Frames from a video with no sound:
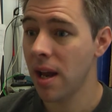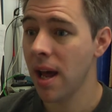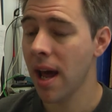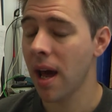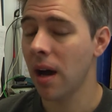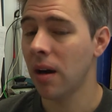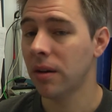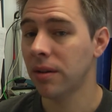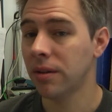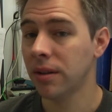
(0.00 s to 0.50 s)

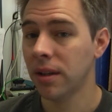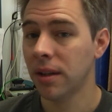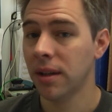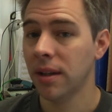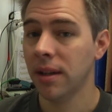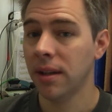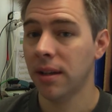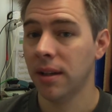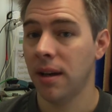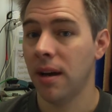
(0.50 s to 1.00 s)
Now
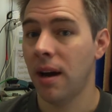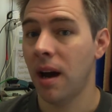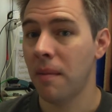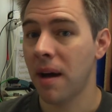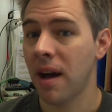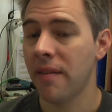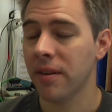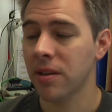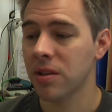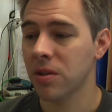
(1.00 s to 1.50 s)
I'm
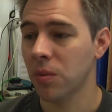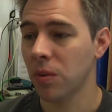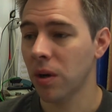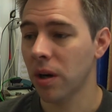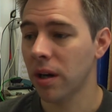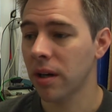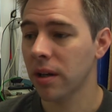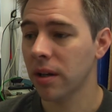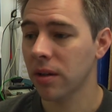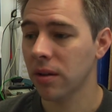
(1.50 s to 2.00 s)
having to
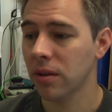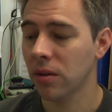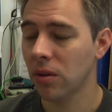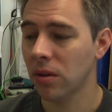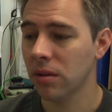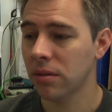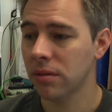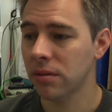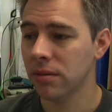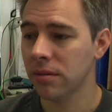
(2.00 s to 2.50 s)
work
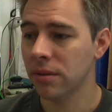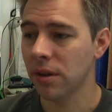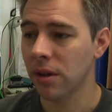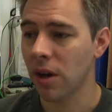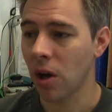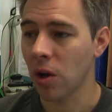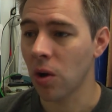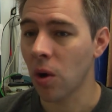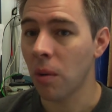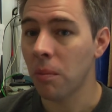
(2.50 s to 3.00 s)

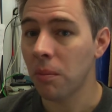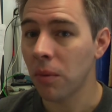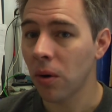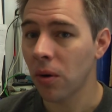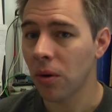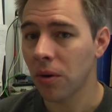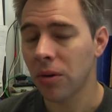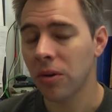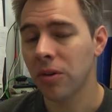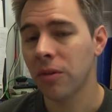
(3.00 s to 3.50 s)
a lot
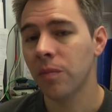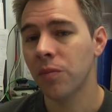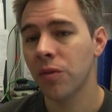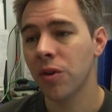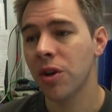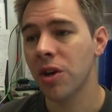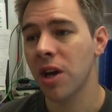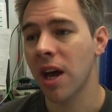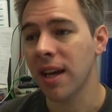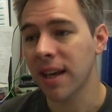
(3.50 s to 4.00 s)
more
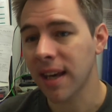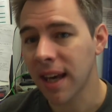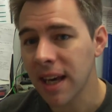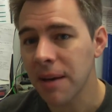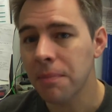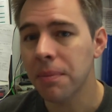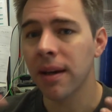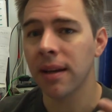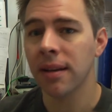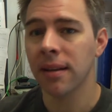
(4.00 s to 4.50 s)
in
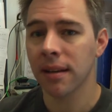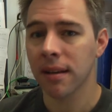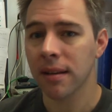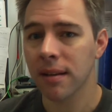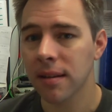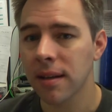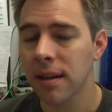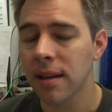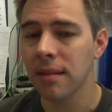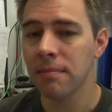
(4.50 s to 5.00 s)
keeping
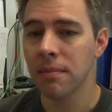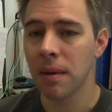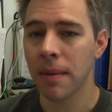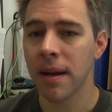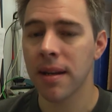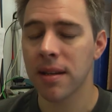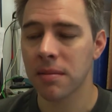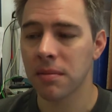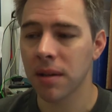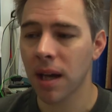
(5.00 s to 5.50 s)
the
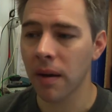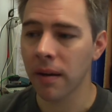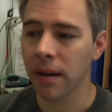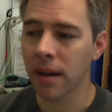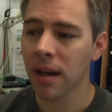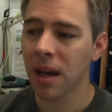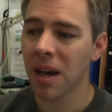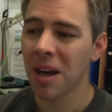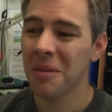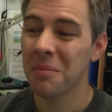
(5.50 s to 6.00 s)
momentum
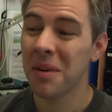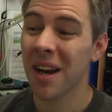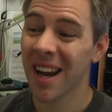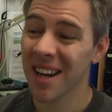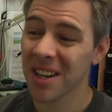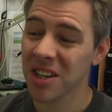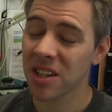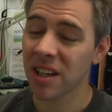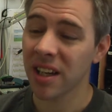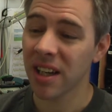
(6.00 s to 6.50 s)
going. But
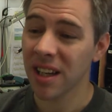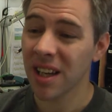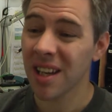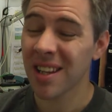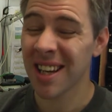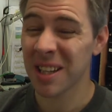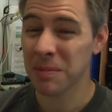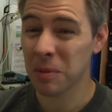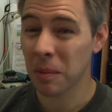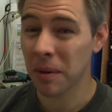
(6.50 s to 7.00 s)
actually,
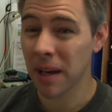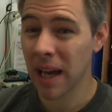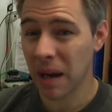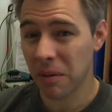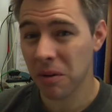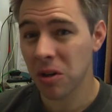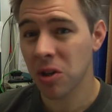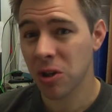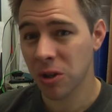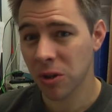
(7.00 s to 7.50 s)
that's probably
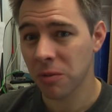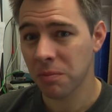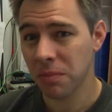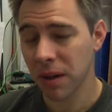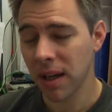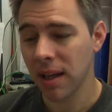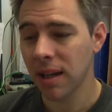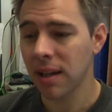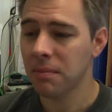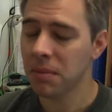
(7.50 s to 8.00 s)
how it should
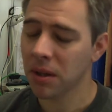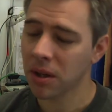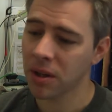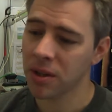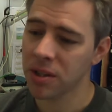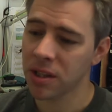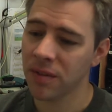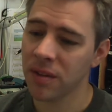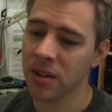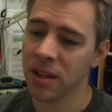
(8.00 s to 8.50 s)
be,
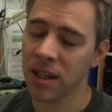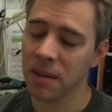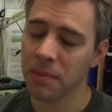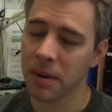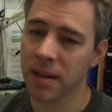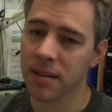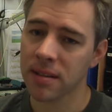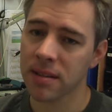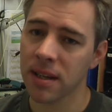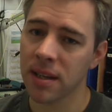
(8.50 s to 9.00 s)
because if you think
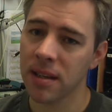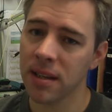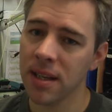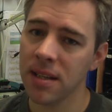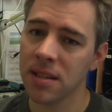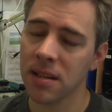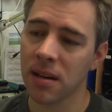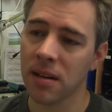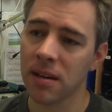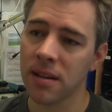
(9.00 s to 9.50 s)
about it,
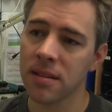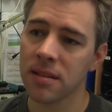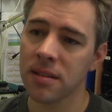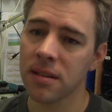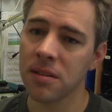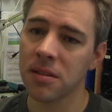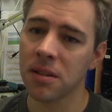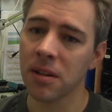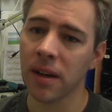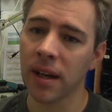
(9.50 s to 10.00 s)
these guys
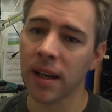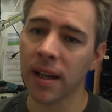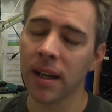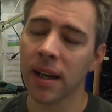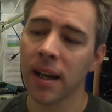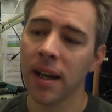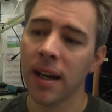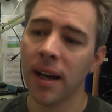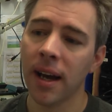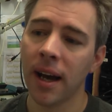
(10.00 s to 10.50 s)
are doing